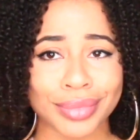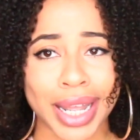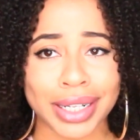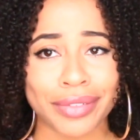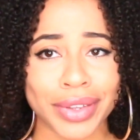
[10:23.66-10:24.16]

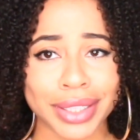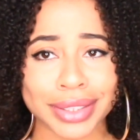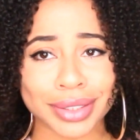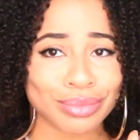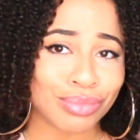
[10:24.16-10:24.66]
I love
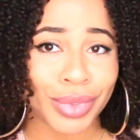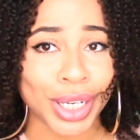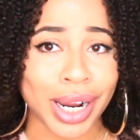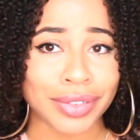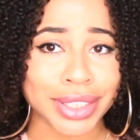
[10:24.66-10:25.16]
this,
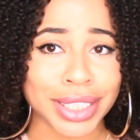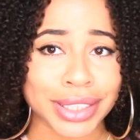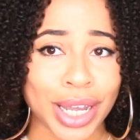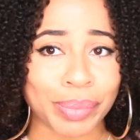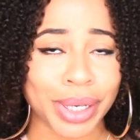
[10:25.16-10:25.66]
and obviously
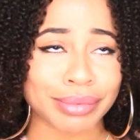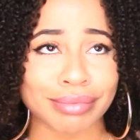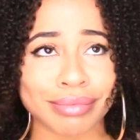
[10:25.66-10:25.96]
it's helping.